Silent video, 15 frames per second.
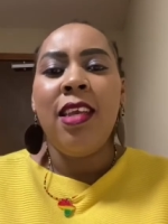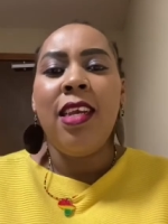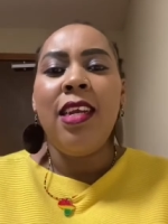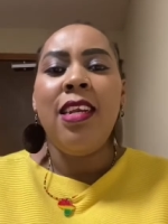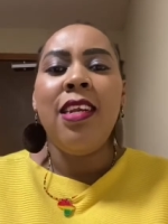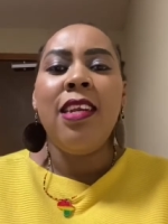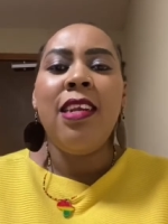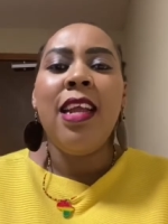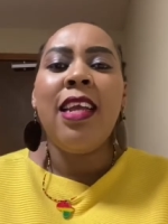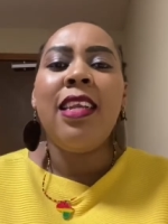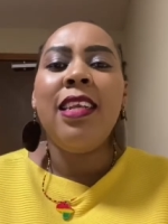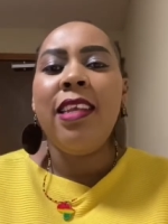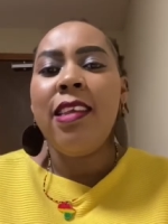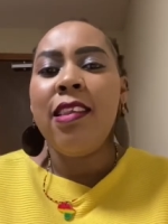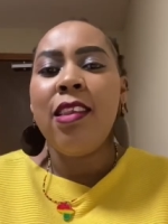Dreadi at
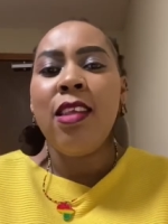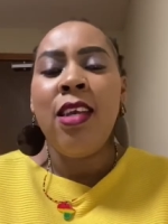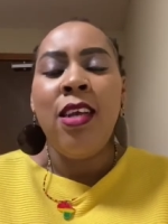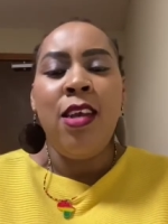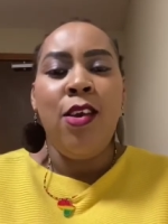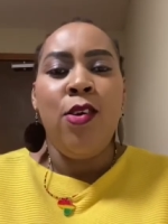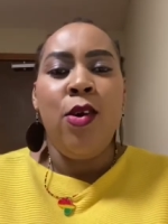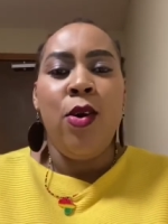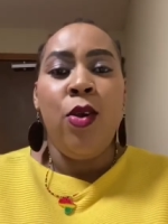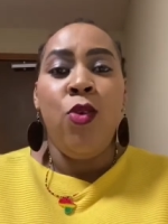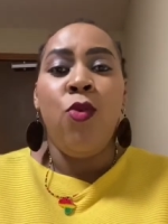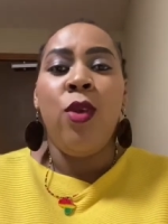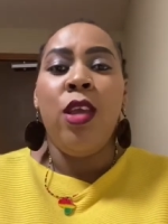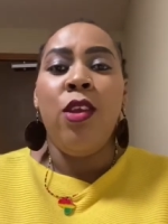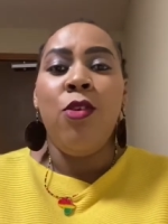least
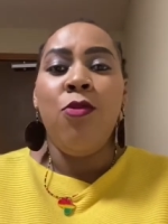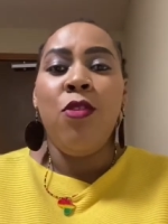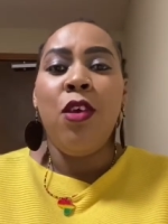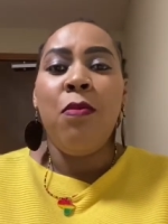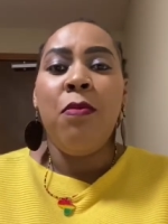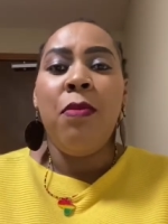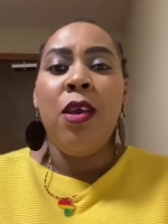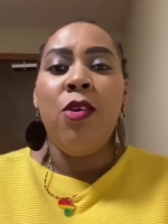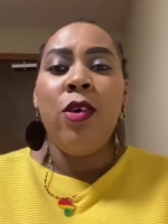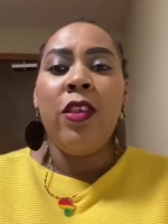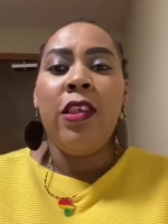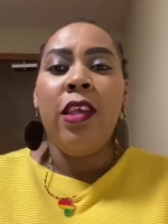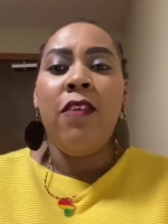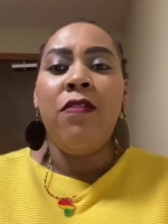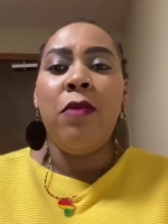you can do them by yourself.